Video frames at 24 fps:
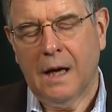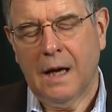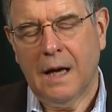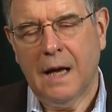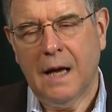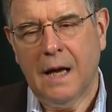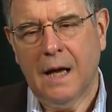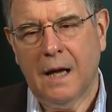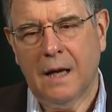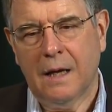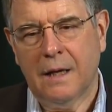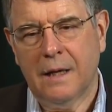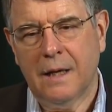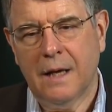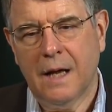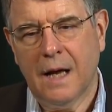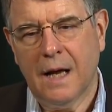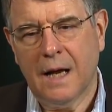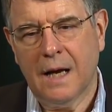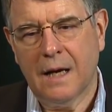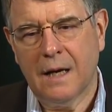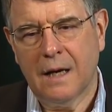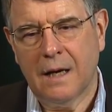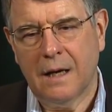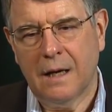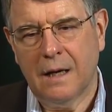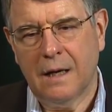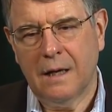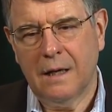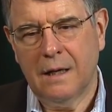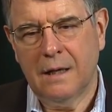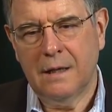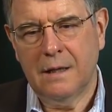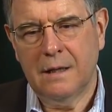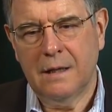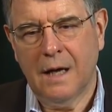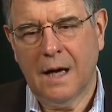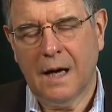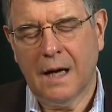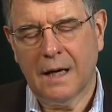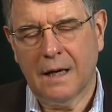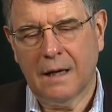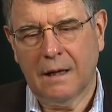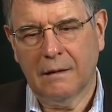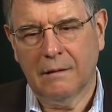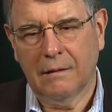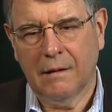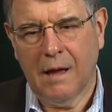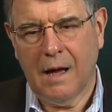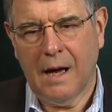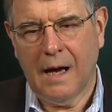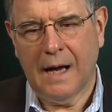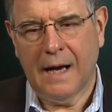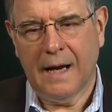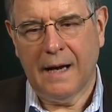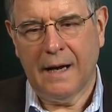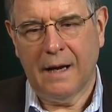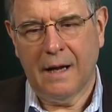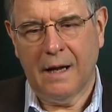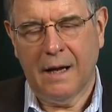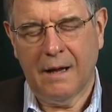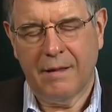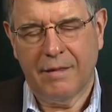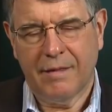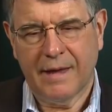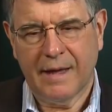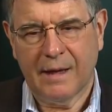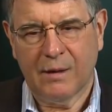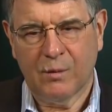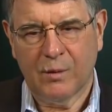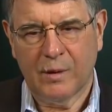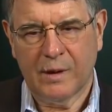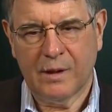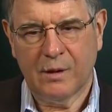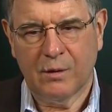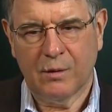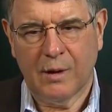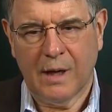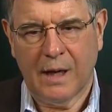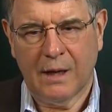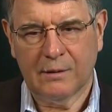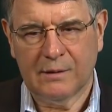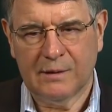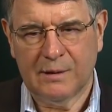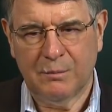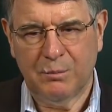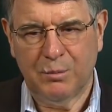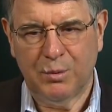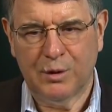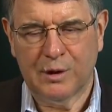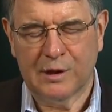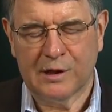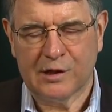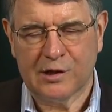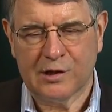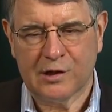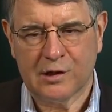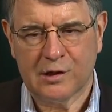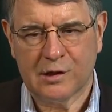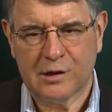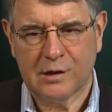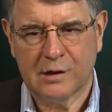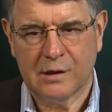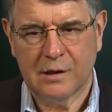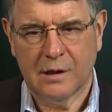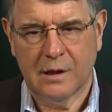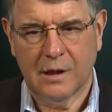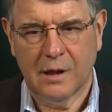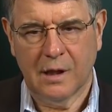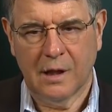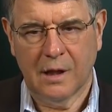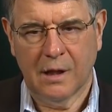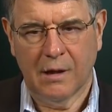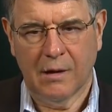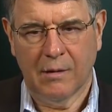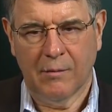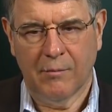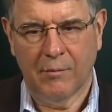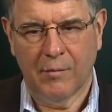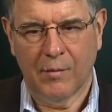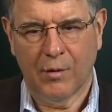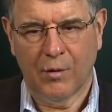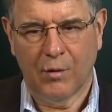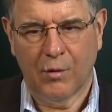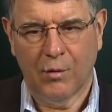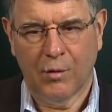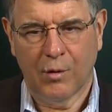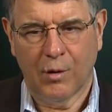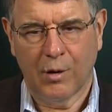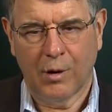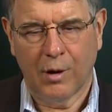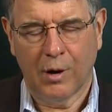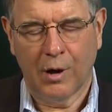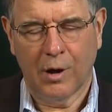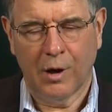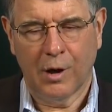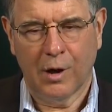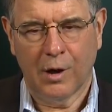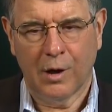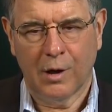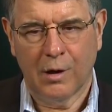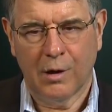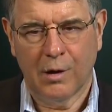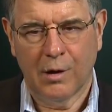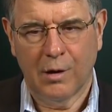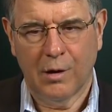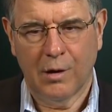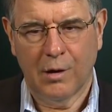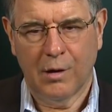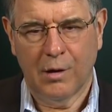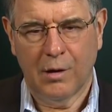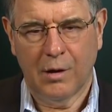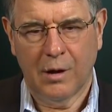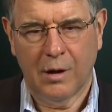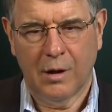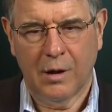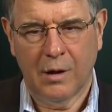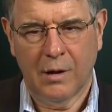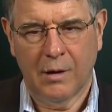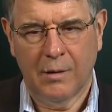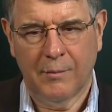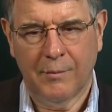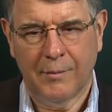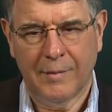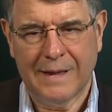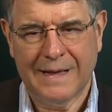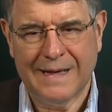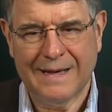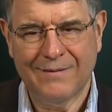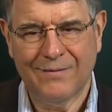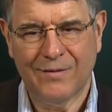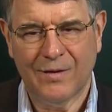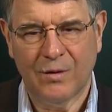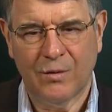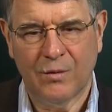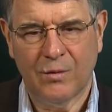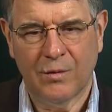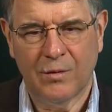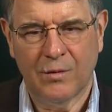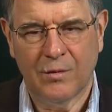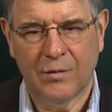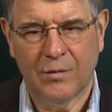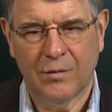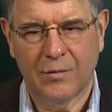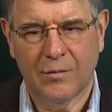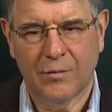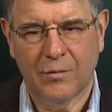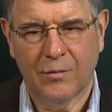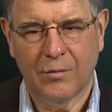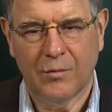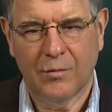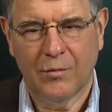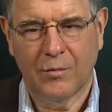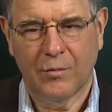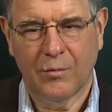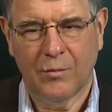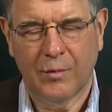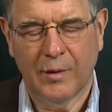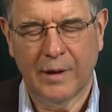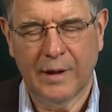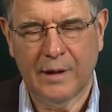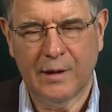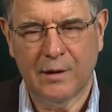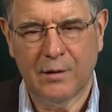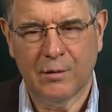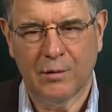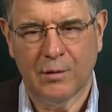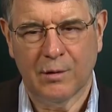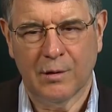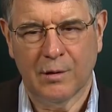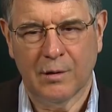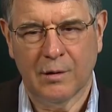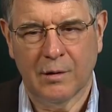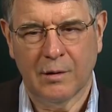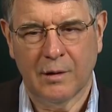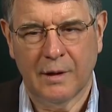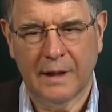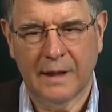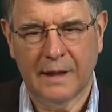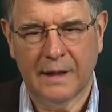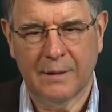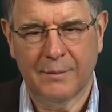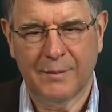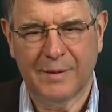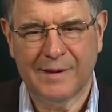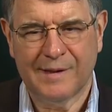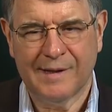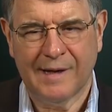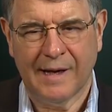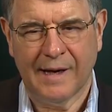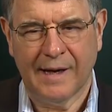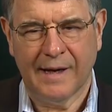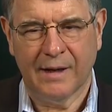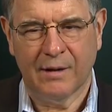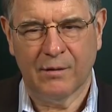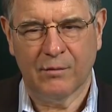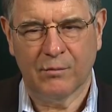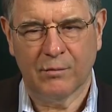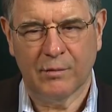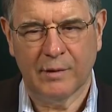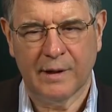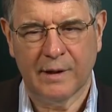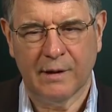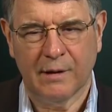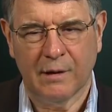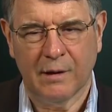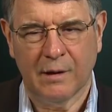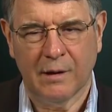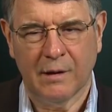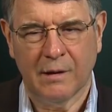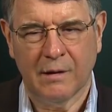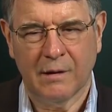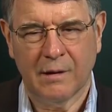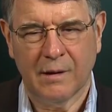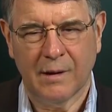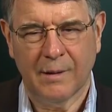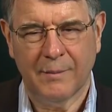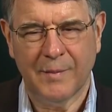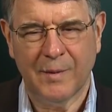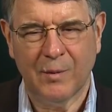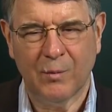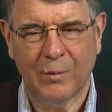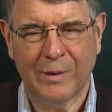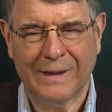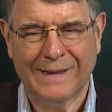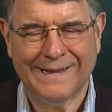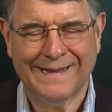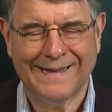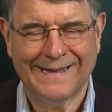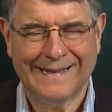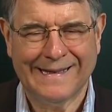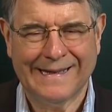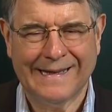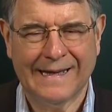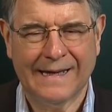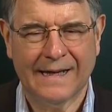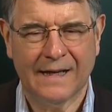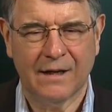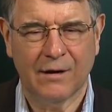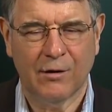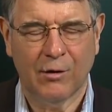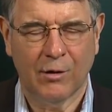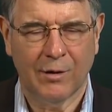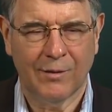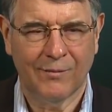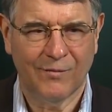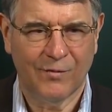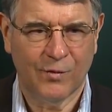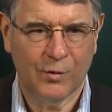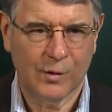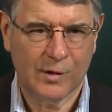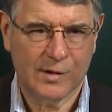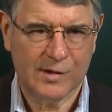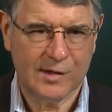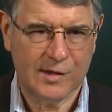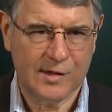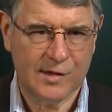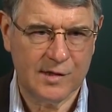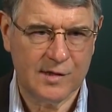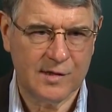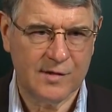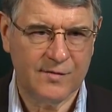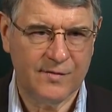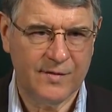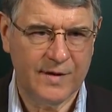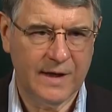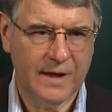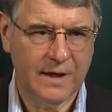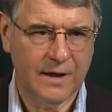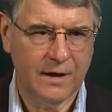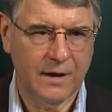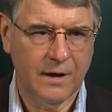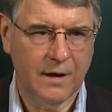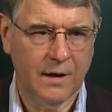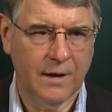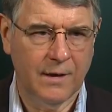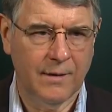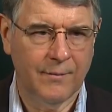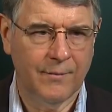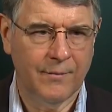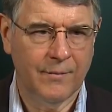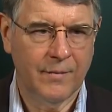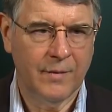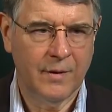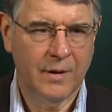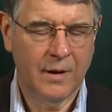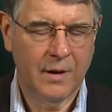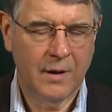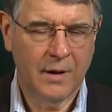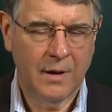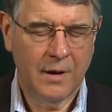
Yeah, not a lot. I think when you're out in the bush, or even when you're in the battalion rear. I mean, we did get Armed Forces Vietnam